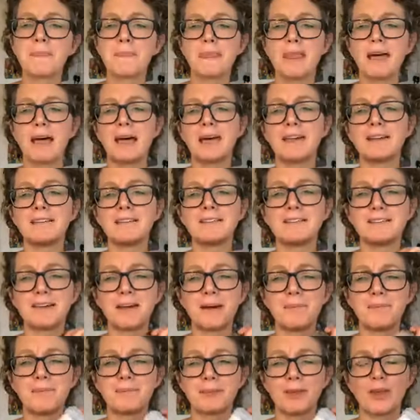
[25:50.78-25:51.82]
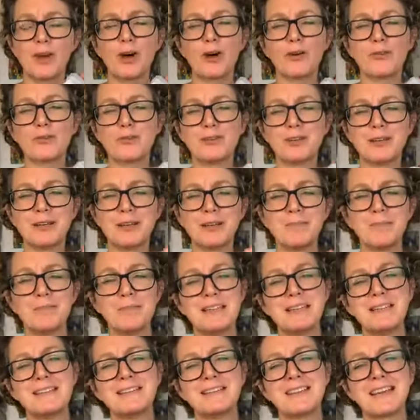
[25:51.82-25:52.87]
And often in
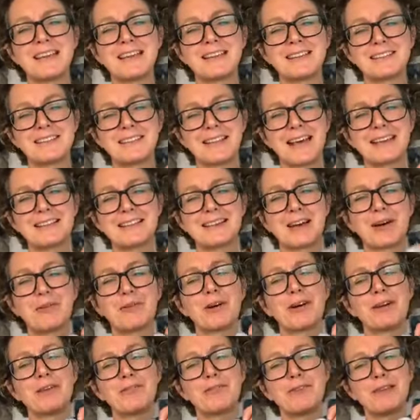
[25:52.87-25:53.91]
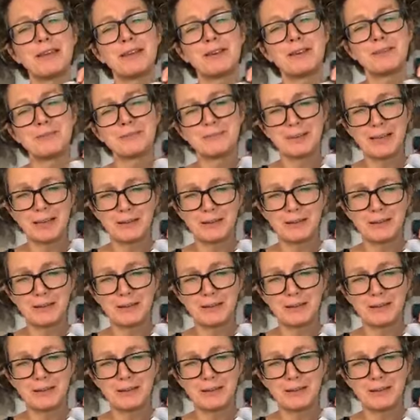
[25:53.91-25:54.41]
meetings, that's how I feel.